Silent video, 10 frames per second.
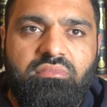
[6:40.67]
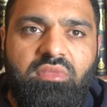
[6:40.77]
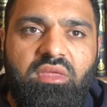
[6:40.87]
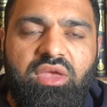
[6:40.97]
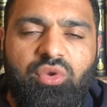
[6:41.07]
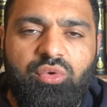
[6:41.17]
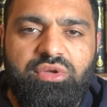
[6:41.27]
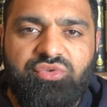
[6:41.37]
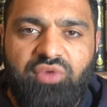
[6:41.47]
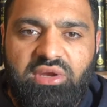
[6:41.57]
in order
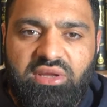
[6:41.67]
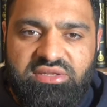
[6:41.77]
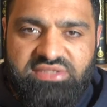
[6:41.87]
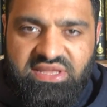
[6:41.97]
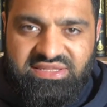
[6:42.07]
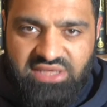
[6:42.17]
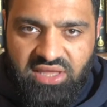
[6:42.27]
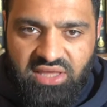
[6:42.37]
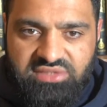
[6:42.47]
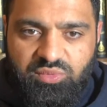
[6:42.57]
to really understand
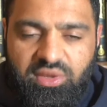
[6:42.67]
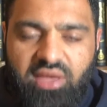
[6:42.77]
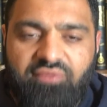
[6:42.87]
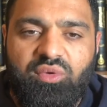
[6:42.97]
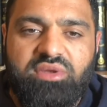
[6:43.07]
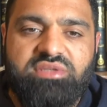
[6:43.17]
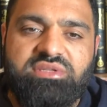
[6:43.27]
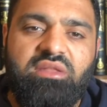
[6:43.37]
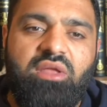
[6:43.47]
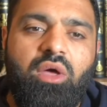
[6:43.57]
zakat, we have to
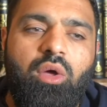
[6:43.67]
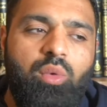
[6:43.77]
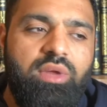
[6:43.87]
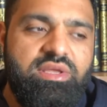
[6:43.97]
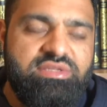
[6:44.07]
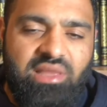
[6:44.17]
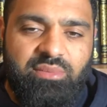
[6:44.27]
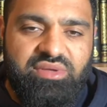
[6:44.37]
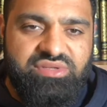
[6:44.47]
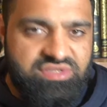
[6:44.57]
understand the whole
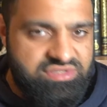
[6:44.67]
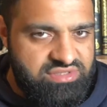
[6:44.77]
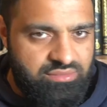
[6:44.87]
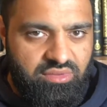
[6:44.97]
Islamic system.